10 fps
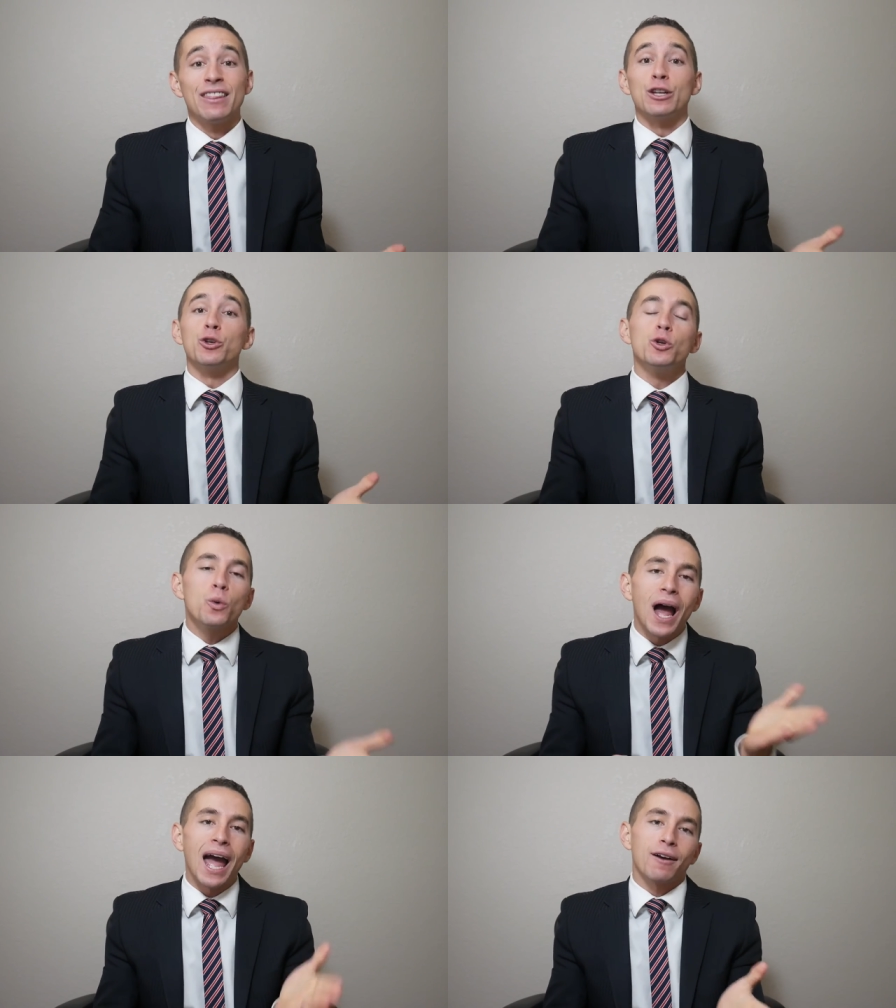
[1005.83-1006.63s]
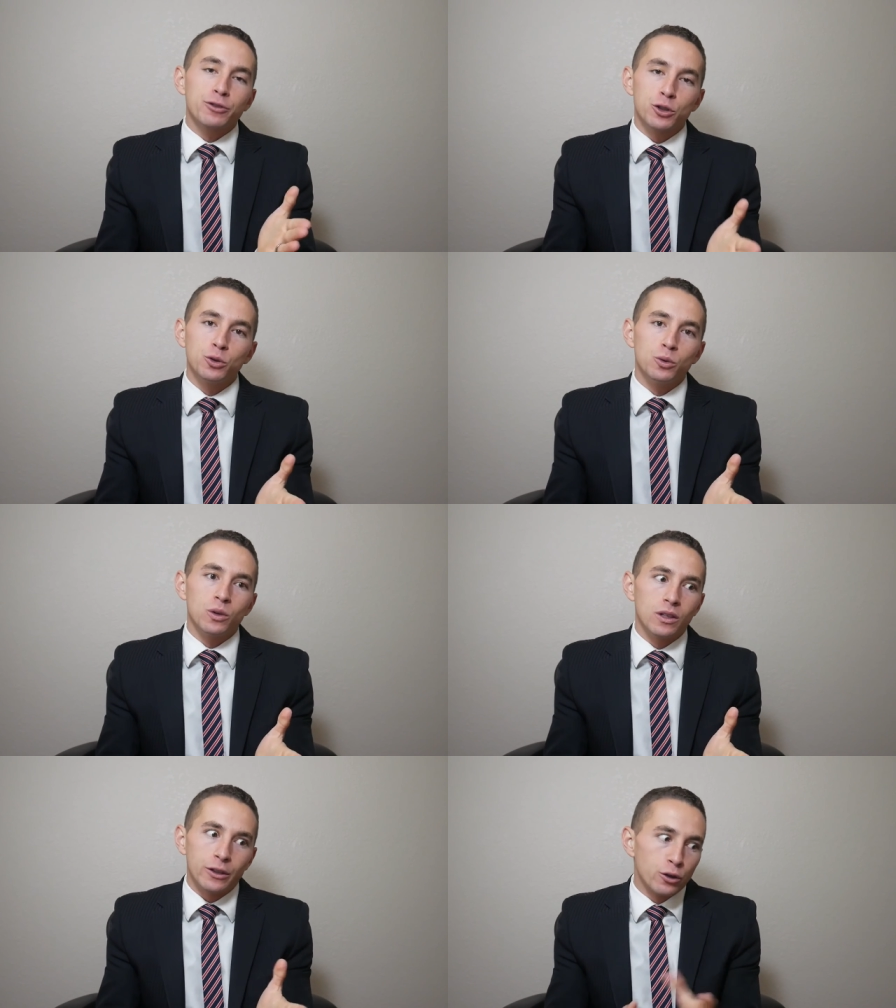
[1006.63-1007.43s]
then you don't have
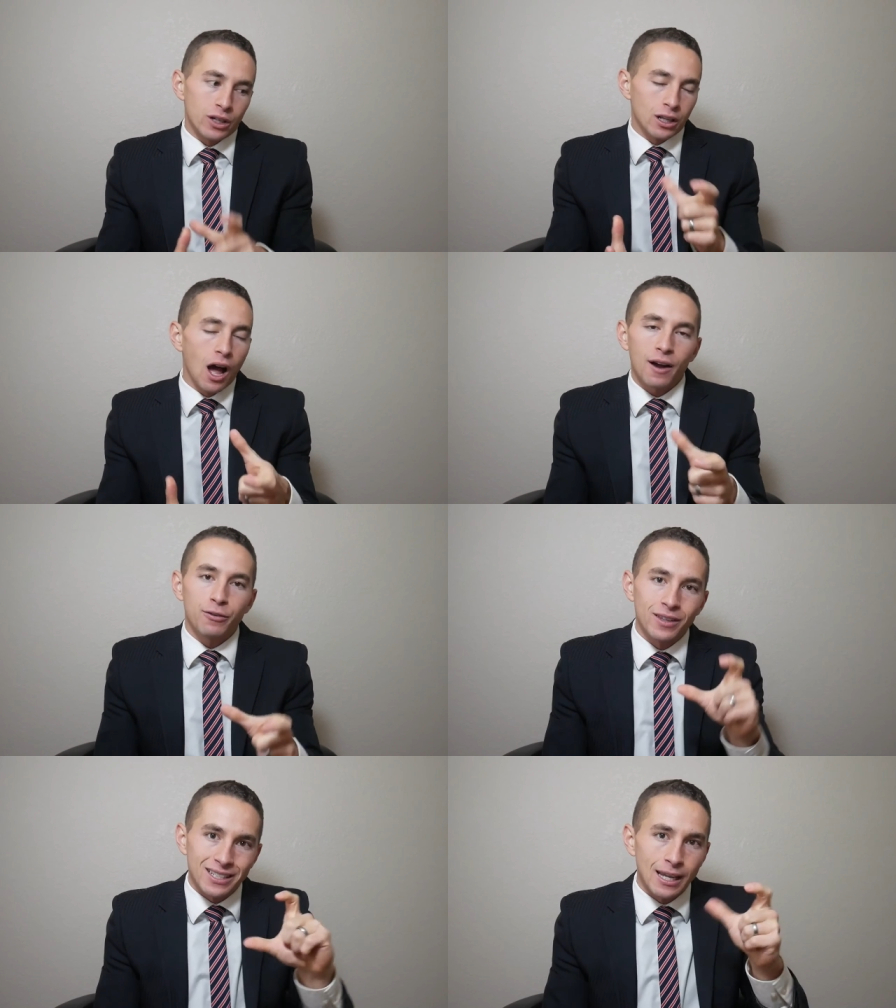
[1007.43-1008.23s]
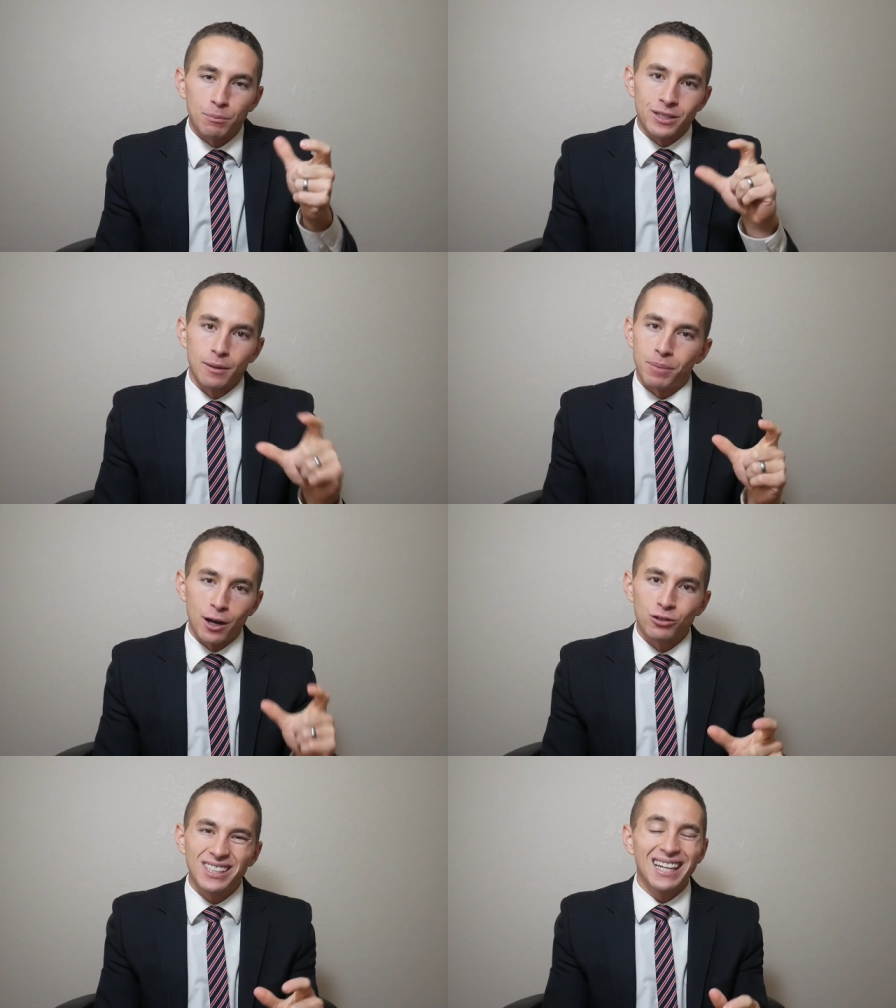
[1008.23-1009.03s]
to, you know, the clock for this 10%
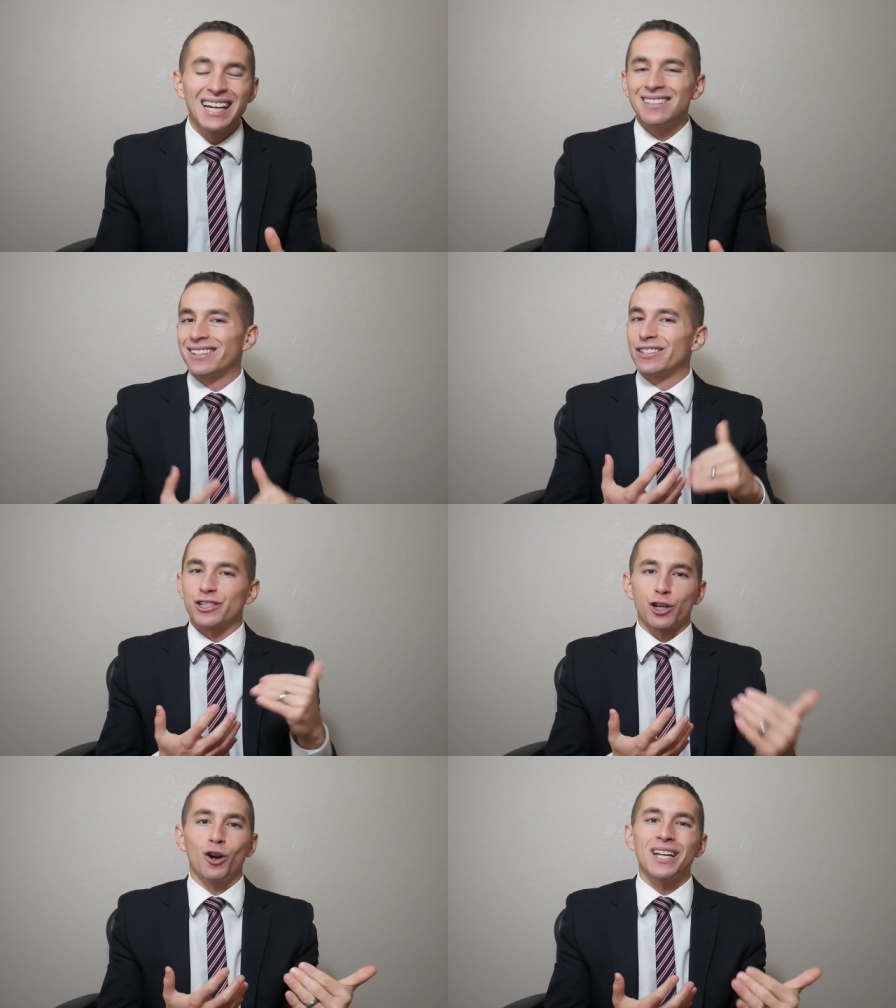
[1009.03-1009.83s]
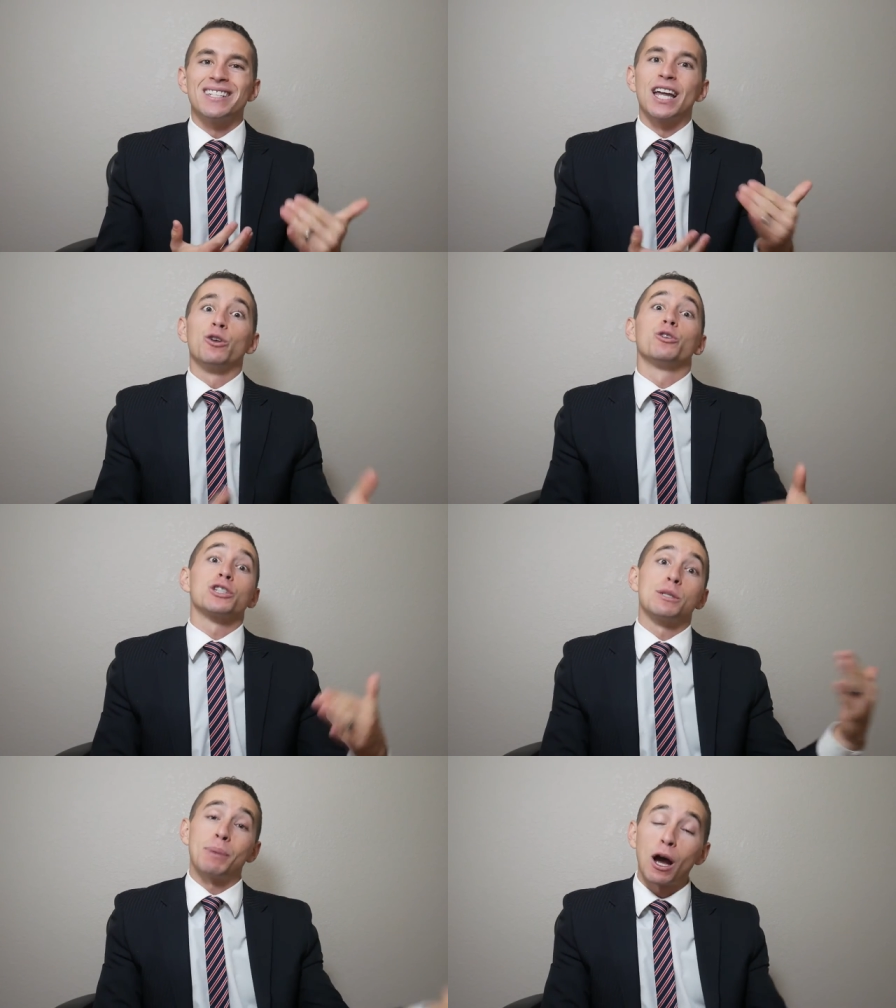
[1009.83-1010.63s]
penalty doesn't start until your
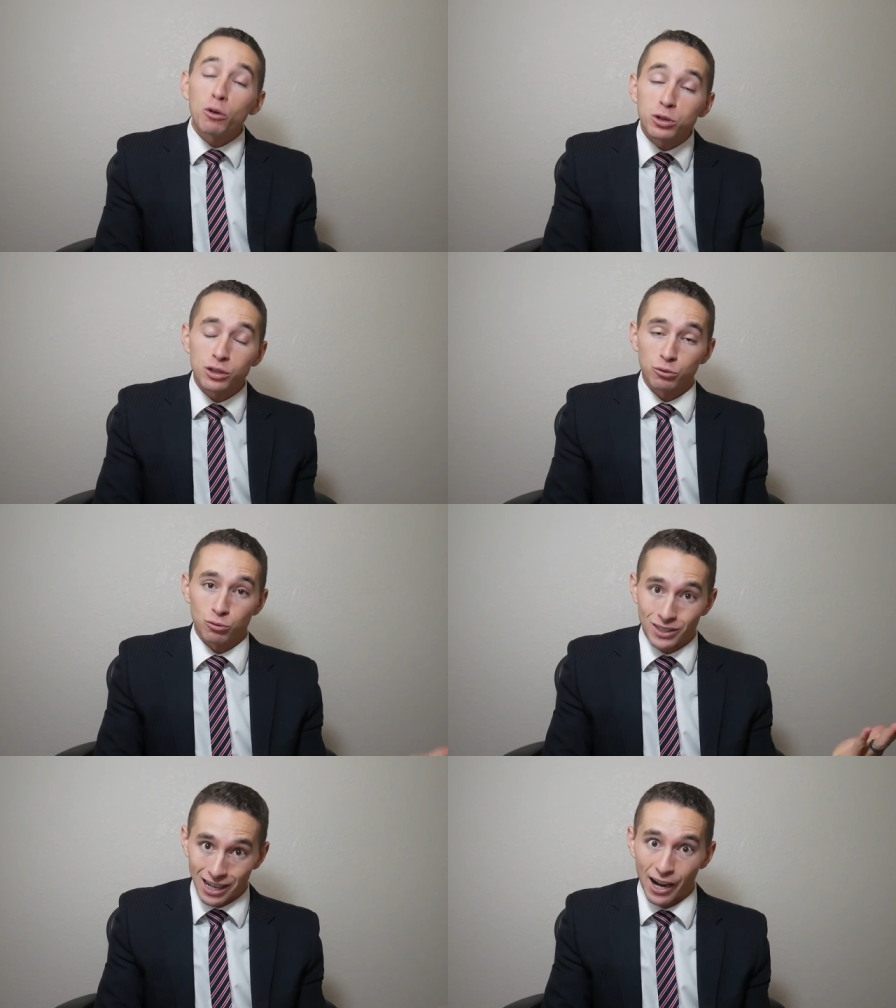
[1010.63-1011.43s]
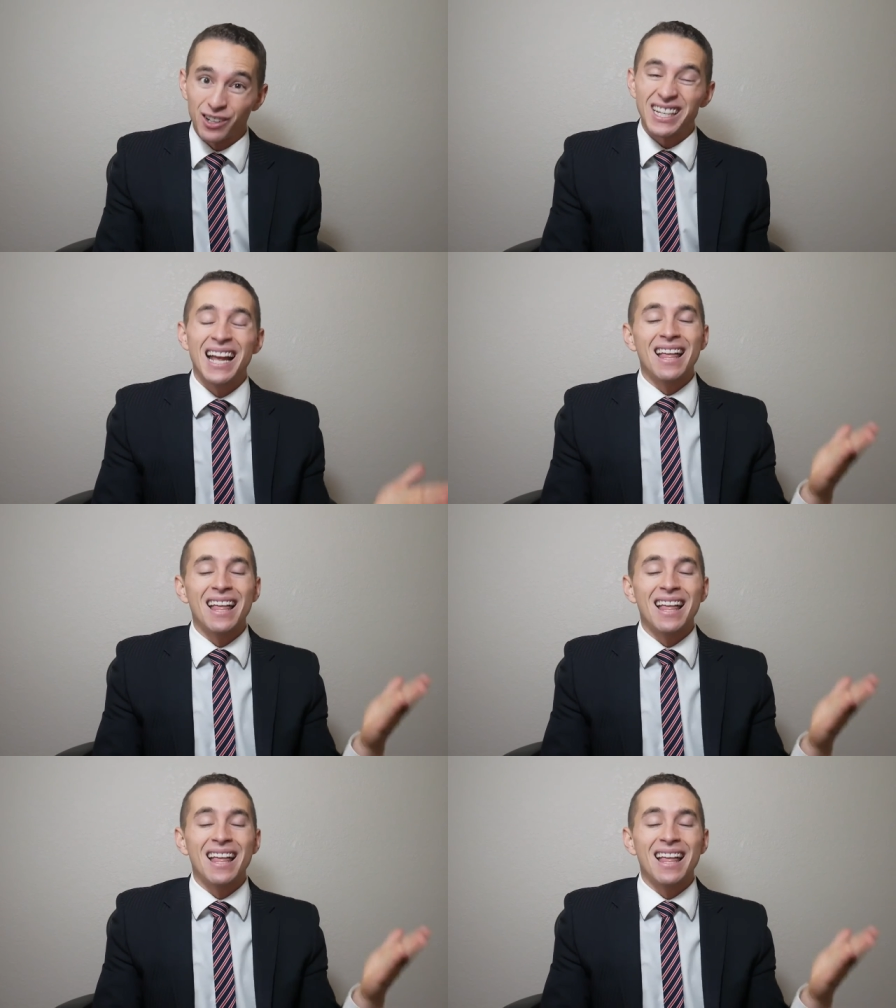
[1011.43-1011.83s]
spouse retires.